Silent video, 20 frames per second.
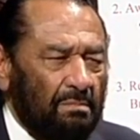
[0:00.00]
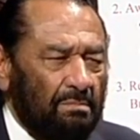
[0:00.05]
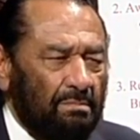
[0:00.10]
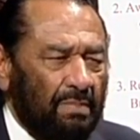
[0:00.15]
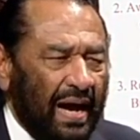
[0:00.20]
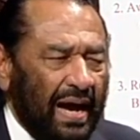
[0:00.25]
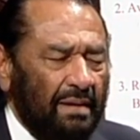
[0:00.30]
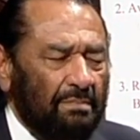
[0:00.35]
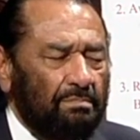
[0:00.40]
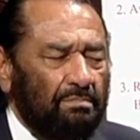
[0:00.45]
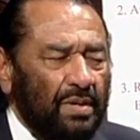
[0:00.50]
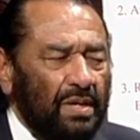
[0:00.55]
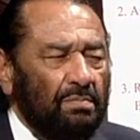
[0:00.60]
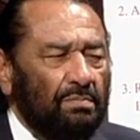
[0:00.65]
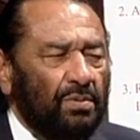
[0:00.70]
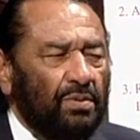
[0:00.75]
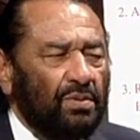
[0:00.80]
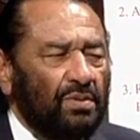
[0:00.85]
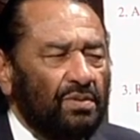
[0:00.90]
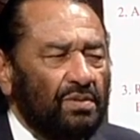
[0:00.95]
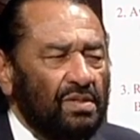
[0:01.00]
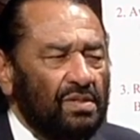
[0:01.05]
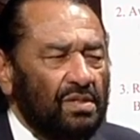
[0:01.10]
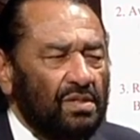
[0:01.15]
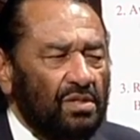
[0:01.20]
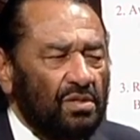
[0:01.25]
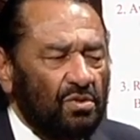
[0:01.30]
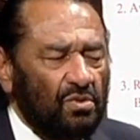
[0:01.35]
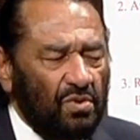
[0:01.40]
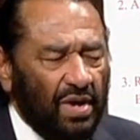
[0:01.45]
by people
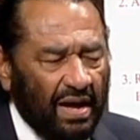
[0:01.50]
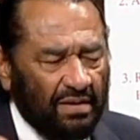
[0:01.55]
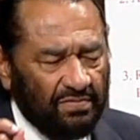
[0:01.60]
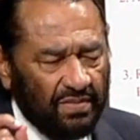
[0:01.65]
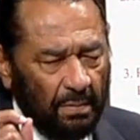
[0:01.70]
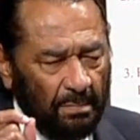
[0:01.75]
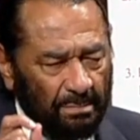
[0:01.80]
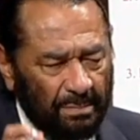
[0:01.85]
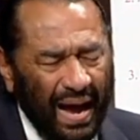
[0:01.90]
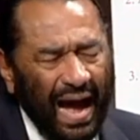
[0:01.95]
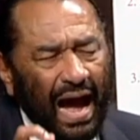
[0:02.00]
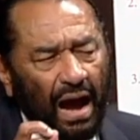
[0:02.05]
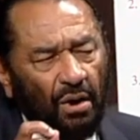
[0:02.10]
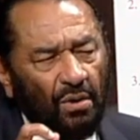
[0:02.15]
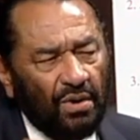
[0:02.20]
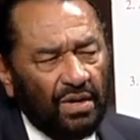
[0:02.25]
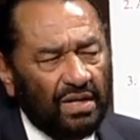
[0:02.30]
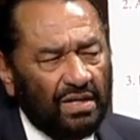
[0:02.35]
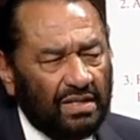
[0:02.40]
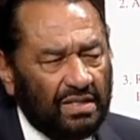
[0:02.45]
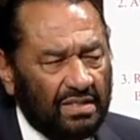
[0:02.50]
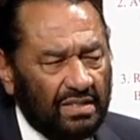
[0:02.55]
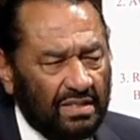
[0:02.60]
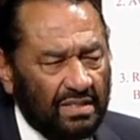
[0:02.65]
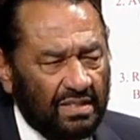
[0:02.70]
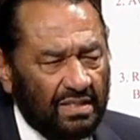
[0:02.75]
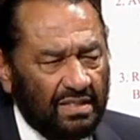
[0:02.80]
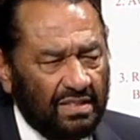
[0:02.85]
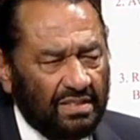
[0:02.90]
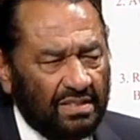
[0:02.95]
who have the power
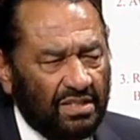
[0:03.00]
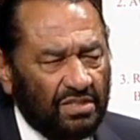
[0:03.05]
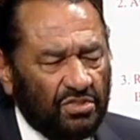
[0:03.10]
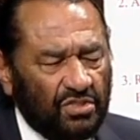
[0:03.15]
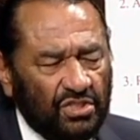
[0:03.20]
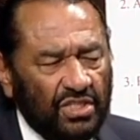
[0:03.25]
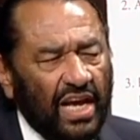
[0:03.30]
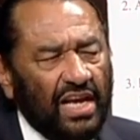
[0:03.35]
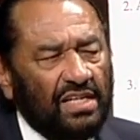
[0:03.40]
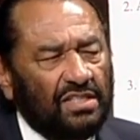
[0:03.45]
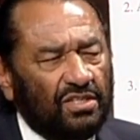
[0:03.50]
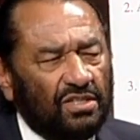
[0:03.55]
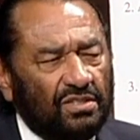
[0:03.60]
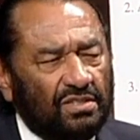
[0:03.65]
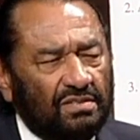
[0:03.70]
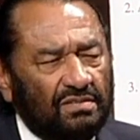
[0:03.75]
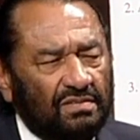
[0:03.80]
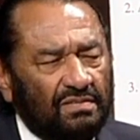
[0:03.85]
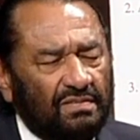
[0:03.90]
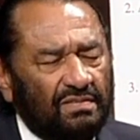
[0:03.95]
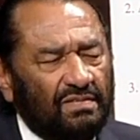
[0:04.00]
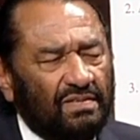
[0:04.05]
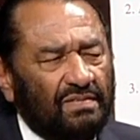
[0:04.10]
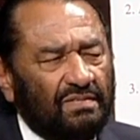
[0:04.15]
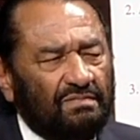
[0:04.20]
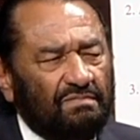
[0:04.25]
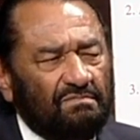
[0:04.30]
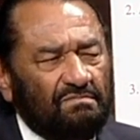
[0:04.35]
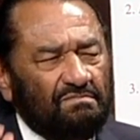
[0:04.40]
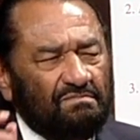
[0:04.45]
to change it
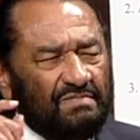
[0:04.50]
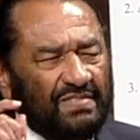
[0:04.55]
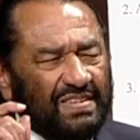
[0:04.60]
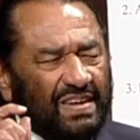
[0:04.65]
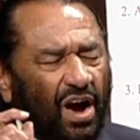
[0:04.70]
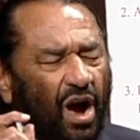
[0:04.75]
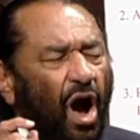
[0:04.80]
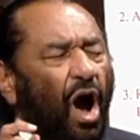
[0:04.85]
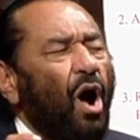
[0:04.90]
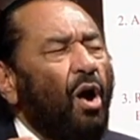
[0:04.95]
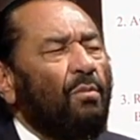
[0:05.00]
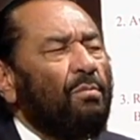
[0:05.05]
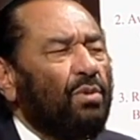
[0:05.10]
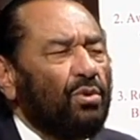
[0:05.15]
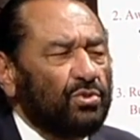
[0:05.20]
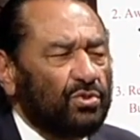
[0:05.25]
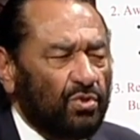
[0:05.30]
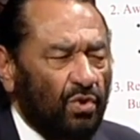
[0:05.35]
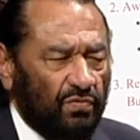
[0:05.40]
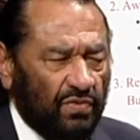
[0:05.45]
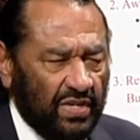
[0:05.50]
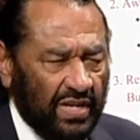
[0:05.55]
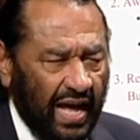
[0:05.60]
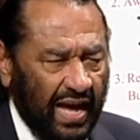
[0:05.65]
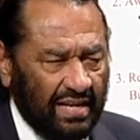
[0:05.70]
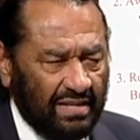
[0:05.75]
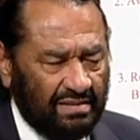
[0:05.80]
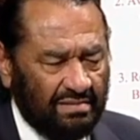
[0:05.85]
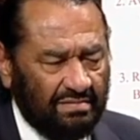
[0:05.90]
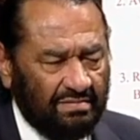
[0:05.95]
almost
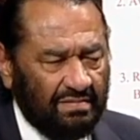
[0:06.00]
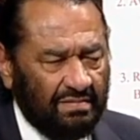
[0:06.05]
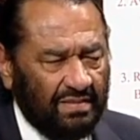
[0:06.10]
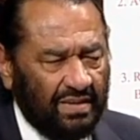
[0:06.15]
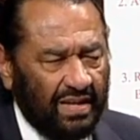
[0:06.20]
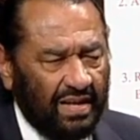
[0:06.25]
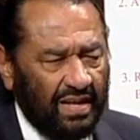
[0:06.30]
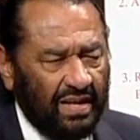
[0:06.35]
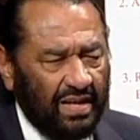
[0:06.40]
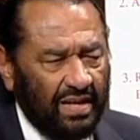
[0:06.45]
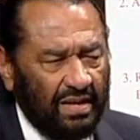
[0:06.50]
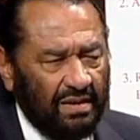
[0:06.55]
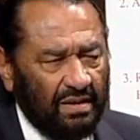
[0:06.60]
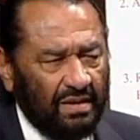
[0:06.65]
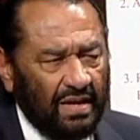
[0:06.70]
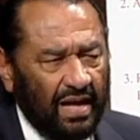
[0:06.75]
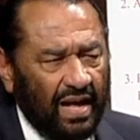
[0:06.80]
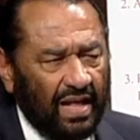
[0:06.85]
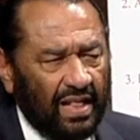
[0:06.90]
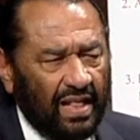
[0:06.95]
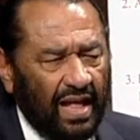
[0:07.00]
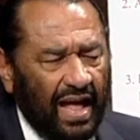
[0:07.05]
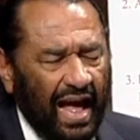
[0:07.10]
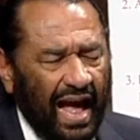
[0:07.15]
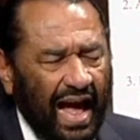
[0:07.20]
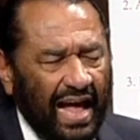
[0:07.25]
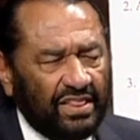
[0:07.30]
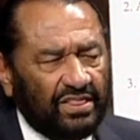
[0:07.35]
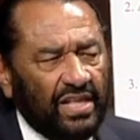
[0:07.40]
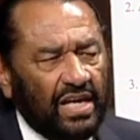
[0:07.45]
overnight.
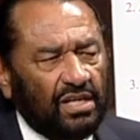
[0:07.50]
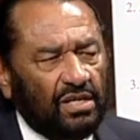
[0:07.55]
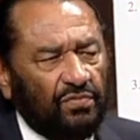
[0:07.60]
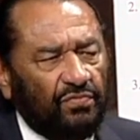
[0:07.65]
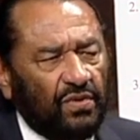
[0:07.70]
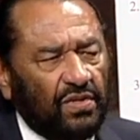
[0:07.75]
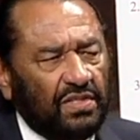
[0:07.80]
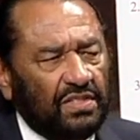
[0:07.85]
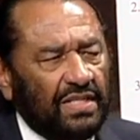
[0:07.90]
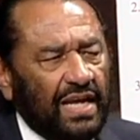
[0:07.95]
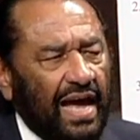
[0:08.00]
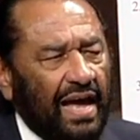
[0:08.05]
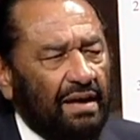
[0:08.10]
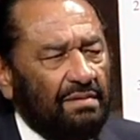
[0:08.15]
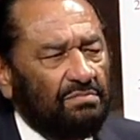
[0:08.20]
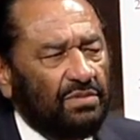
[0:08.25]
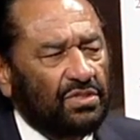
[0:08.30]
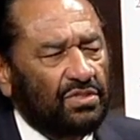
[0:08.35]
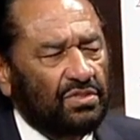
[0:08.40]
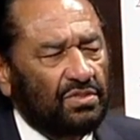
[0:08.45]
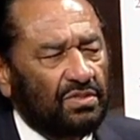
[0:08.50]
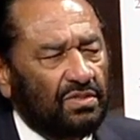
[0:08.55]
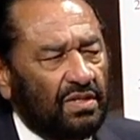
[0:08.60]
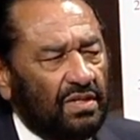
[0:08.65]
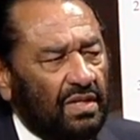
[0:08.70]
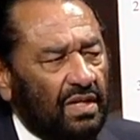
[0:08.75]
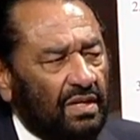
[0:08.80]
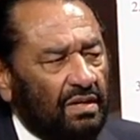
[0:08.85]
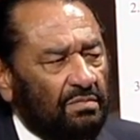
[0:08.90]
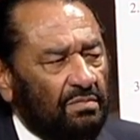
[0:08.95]
I thank you for the time, Mr.
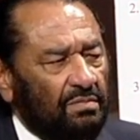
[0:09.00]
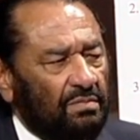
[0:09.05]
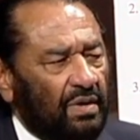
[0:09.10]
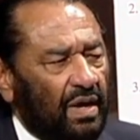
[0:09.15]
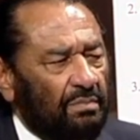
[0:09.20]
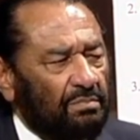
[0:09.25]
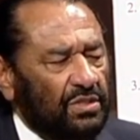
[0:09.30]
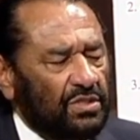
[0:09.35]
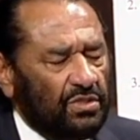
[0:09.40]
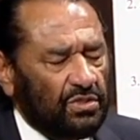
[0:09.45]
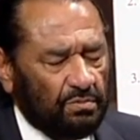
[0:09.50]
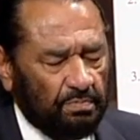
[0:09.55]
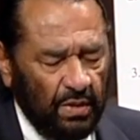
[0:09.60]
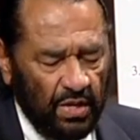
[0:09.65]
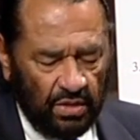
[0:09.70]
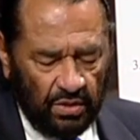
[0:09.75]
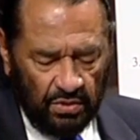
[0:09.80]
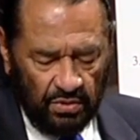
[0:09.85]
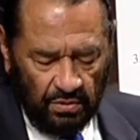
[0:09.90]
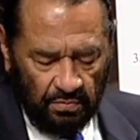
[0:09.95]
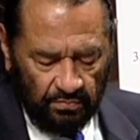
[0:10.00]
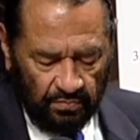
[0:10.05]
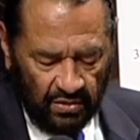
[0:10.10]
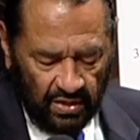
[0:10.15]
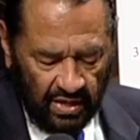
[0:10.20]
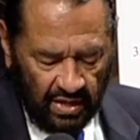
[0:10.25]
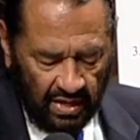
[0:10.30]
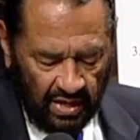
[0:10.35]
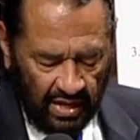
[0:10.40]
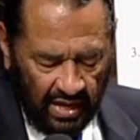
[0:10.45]
Uh, Mr. Speaker,
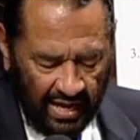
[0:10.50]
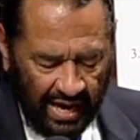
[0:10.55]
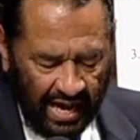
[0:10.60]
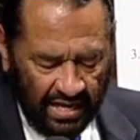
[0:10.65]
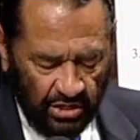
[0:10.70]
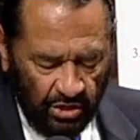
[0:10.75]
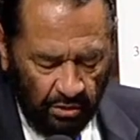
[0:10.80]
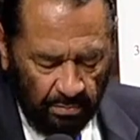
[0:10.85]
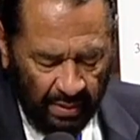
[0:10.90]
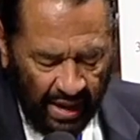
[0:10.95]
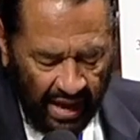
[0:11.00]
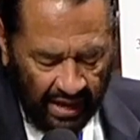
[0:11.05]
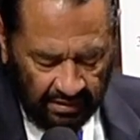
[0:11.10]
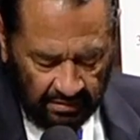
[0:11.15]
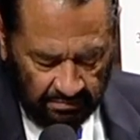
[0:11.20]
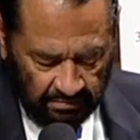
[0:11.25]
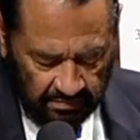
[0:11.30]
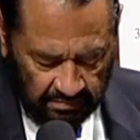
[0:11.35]
and I yield back.